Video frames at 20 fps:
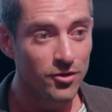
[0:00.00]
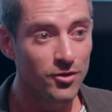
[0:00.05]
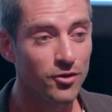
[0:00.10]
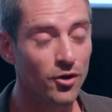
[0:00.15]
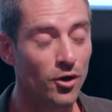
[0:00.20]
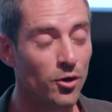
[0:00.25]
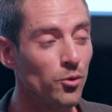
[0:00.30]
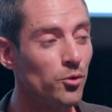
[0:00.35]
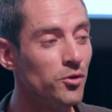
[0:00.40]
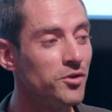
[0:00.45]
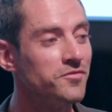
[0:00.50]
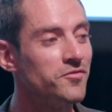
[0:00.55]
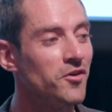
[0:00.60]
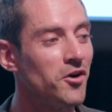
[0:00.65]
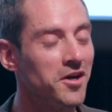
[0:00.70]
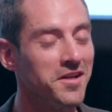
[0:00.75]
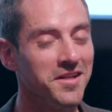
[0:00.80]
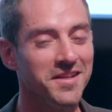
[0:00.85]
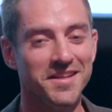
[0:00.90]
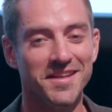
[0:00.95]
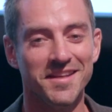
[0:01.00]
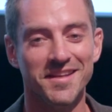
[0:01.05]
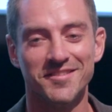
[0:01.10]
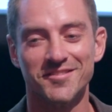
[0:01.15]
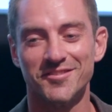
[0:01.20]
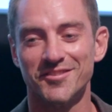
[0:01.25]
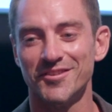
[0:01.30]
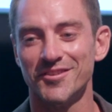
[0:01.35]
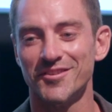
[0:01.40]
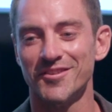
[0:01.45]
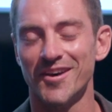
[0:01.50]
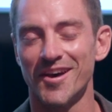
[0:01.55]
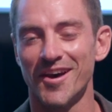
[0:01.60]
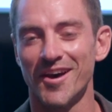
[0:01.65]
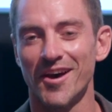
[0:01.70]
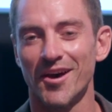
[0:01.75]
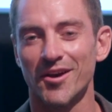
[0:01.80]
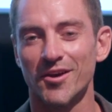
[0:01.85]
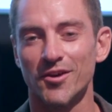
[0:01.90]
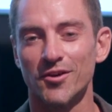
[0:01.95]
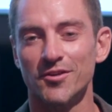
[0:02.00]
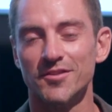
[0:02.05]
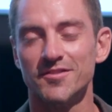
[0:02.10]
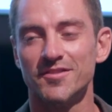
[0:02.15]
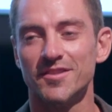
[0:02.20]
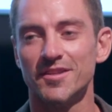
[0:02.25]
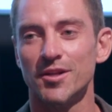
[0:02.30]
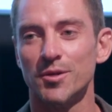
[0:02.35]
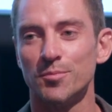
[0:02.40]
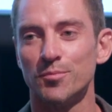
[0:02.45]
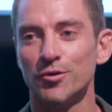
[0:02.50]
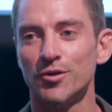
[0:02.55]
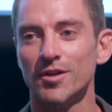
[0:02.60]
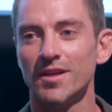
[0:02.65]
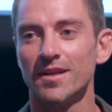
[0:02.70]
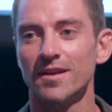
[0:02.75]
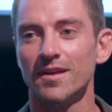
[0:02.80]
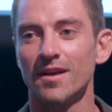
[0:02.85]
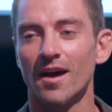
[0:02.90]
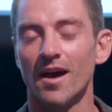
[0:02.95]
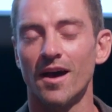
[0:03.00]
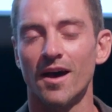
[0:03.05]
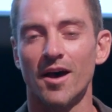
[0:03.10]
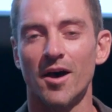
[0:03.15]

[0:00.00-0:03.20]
you're all invited here to consider putting